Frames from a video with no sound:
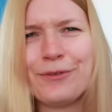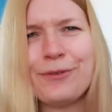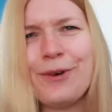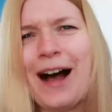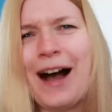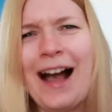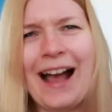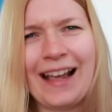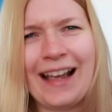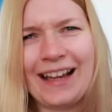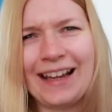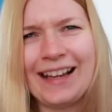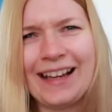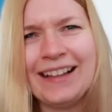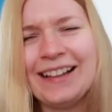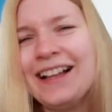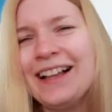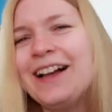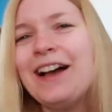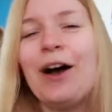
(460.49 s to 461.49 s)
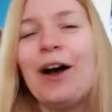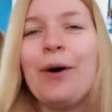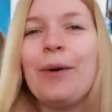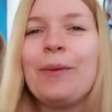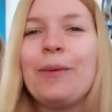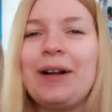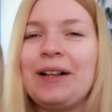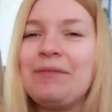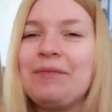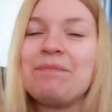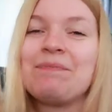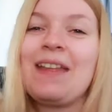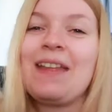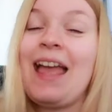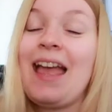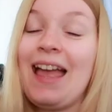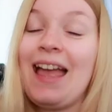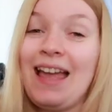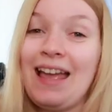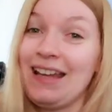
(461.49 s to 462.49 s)
Why? Well,
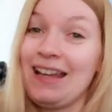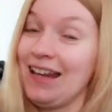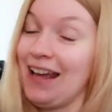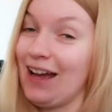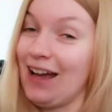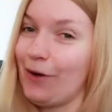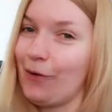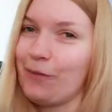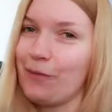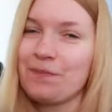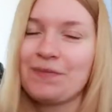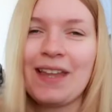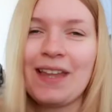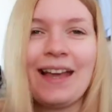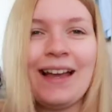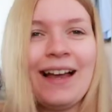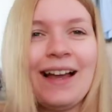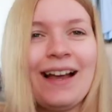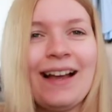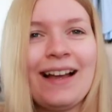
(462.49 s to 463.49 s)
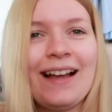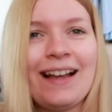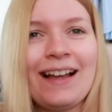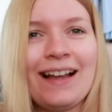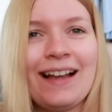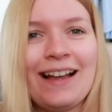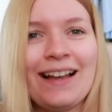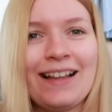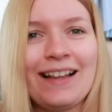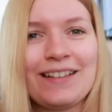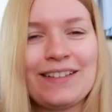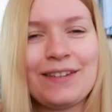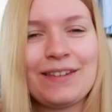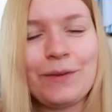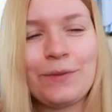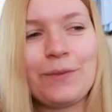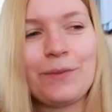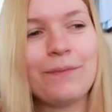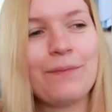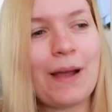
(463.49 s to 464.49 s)
anyhow,
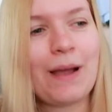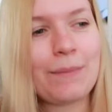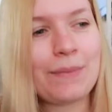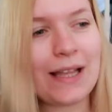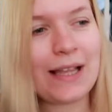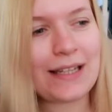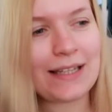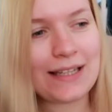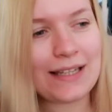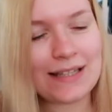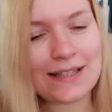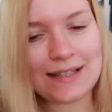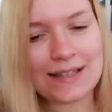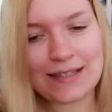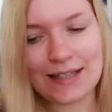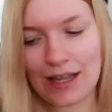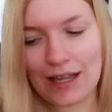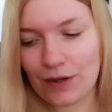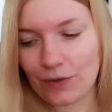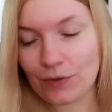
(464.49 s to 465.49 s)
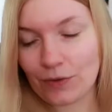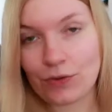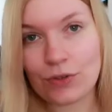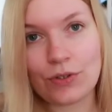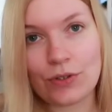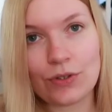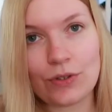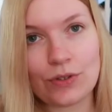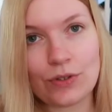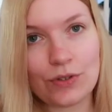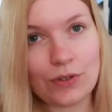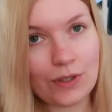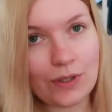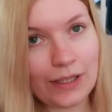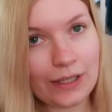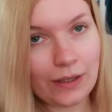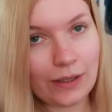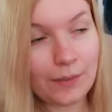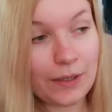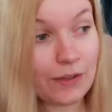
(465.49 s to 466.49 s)
so my plan is now to do a
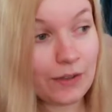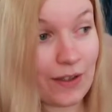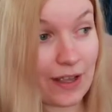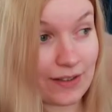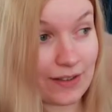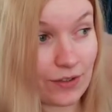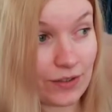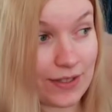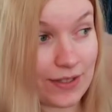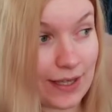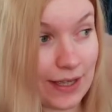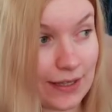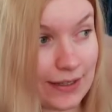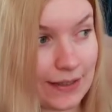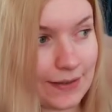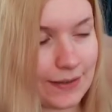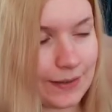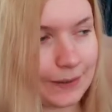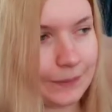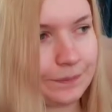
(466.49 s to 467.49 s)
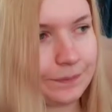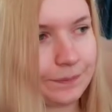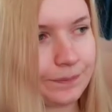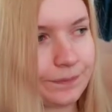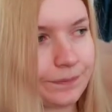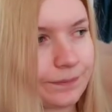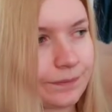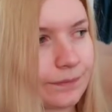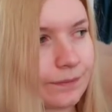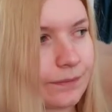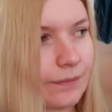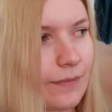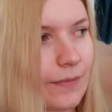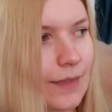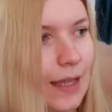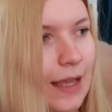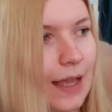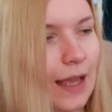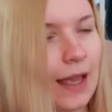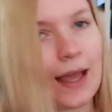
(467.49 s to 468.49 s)
little bit of exercise,
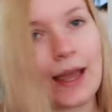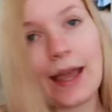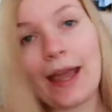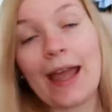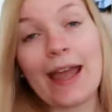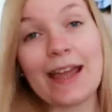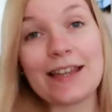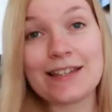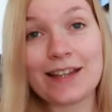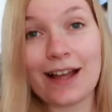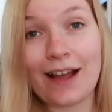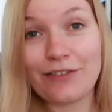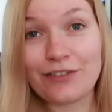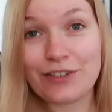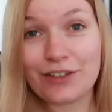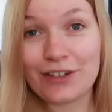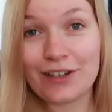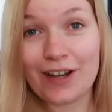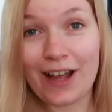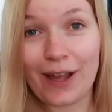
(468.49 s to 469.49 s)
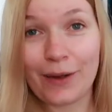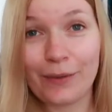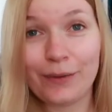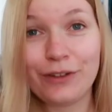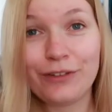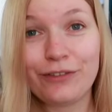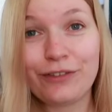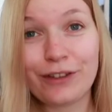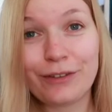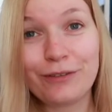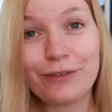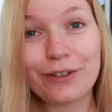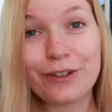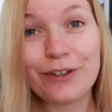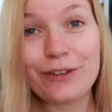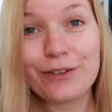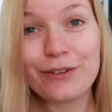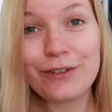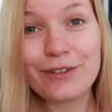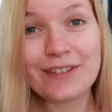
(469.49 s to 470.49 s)
and after I will feel for
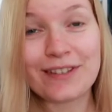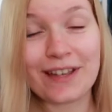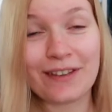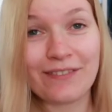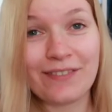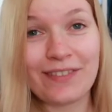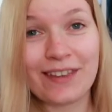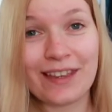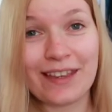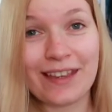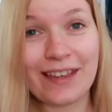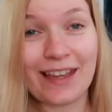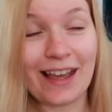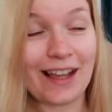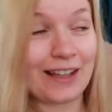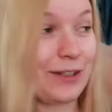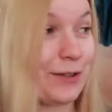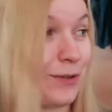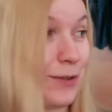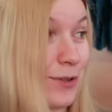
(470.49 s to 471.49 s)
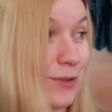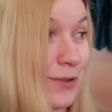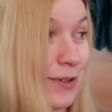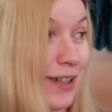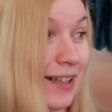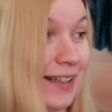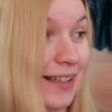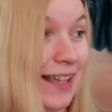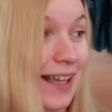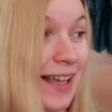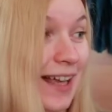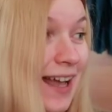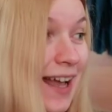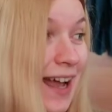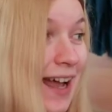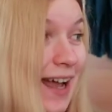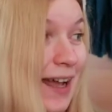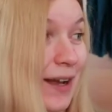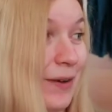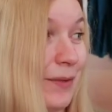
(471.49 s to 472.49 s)
you something unusual.
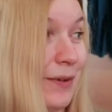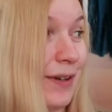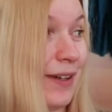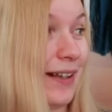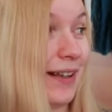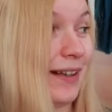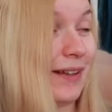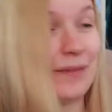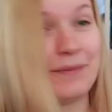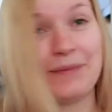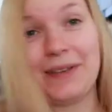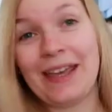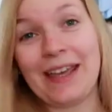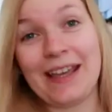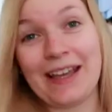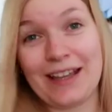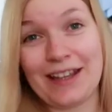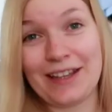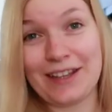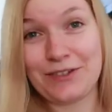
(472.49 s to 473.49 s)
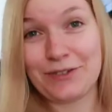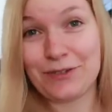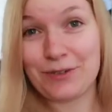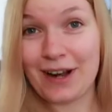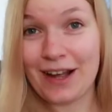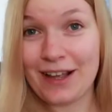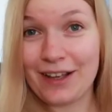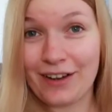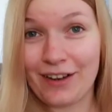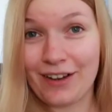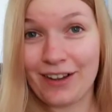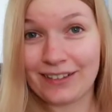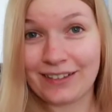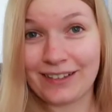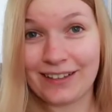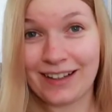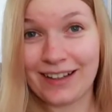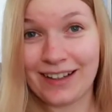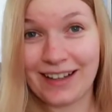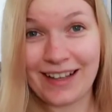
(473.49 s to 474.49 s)
I will make a
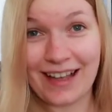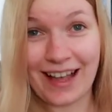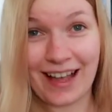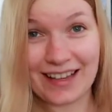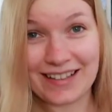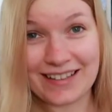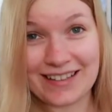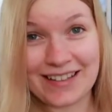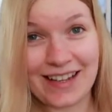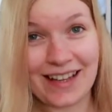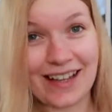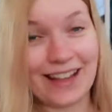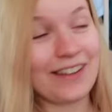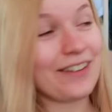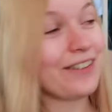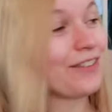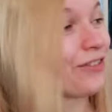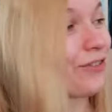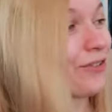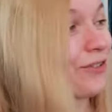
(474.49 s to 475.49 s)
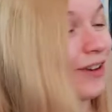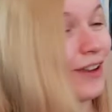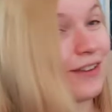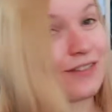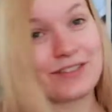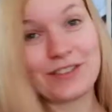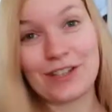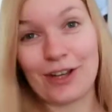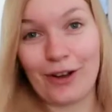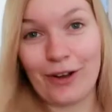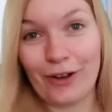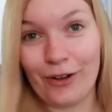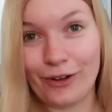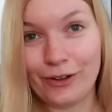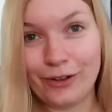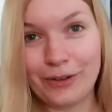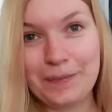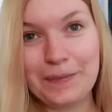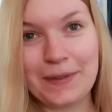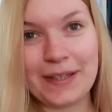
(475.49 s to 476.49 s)
try-on kind of thrift
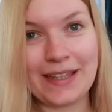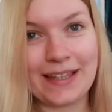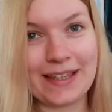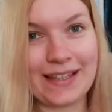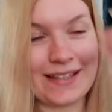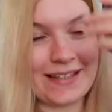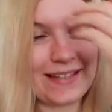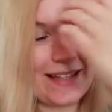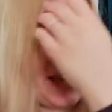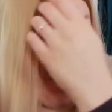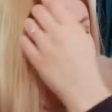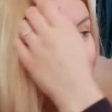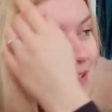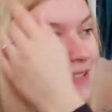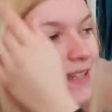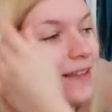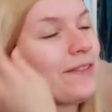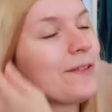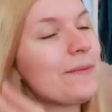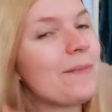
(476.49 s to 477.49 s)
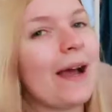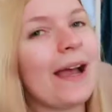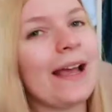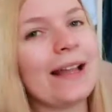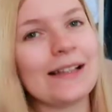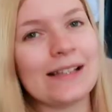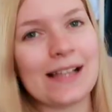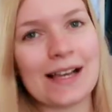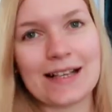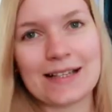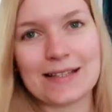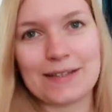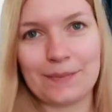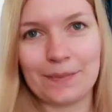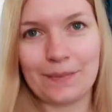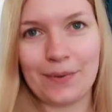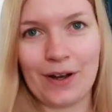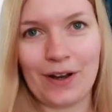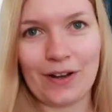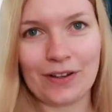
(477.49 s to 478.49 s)
haul, because I received my last
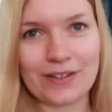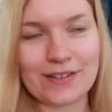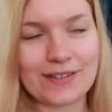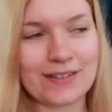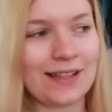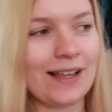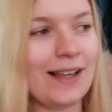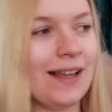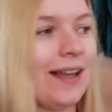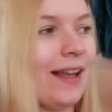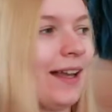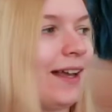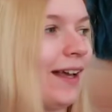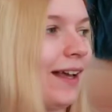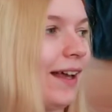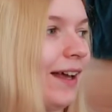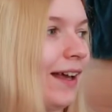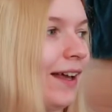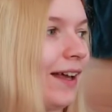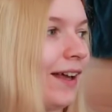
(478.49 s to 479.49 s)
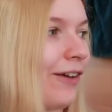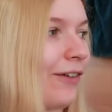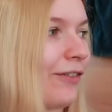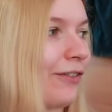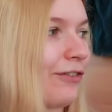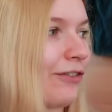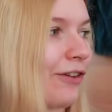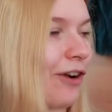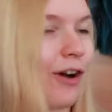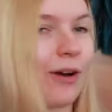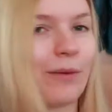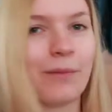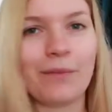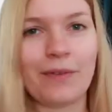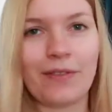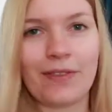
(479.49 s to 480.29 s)
box from